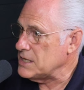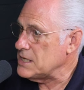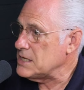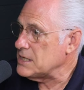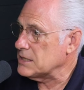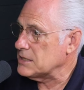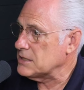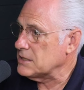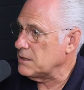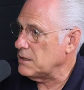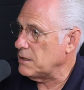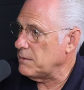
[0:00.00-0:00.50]

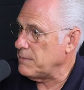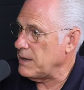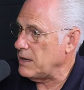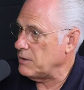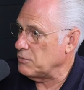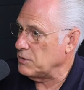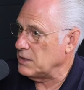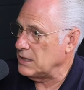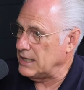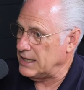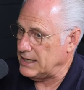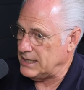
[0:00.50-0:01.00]
this, that a man
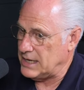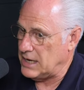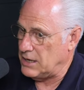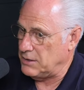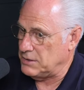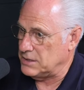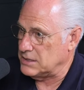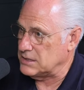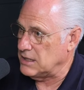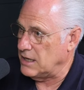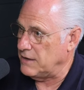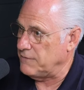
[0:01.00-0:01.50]
would lay
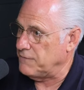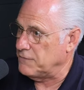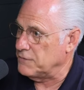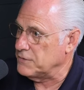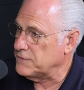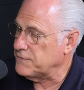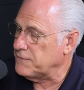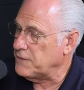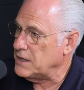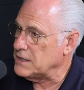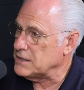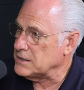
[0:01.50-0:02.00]
down his life for
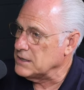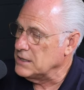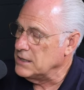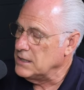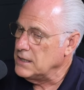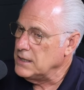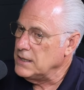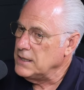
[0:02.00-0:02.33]
his friends.